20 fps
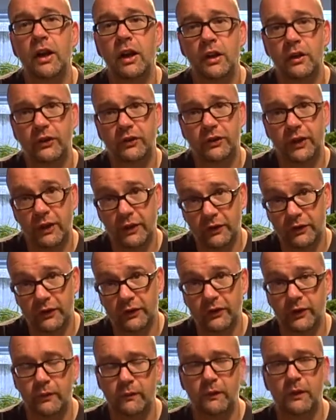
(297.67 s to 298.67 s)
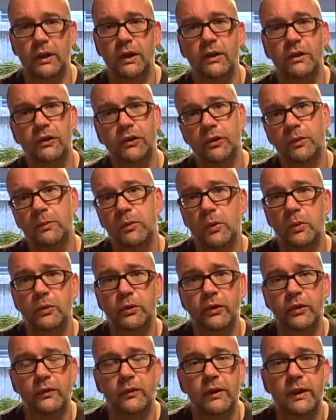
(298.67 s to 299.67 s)
sensitively and
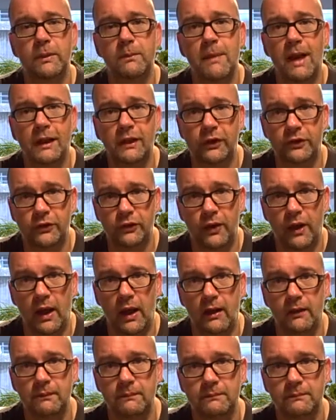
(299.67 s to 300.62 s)
supportively manage that.